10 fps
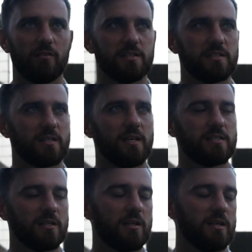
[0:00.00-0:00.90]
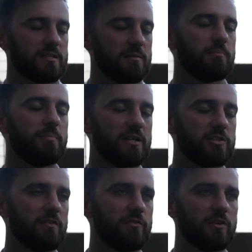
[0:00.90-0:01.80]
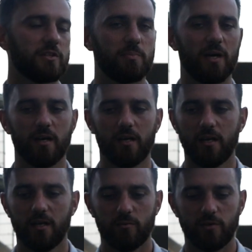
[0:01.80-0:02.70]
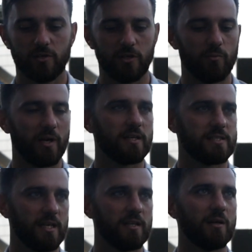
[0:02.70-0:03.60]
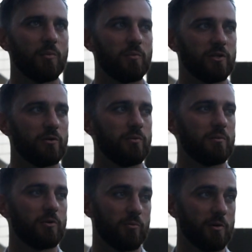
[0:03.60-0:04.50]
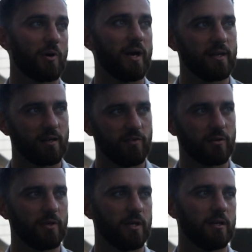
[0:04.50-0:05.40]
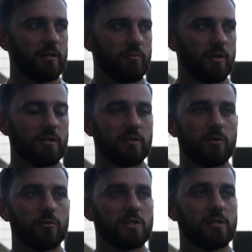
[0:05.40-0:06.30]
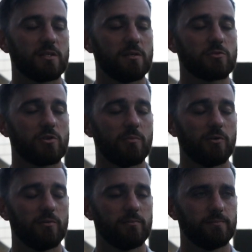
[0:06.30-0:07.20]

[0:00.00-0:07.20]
Otherwise, it's a big shift for us. But when you've got your wingers in, and then when we do win the ball and we break, I think we're going to cause teams trouble.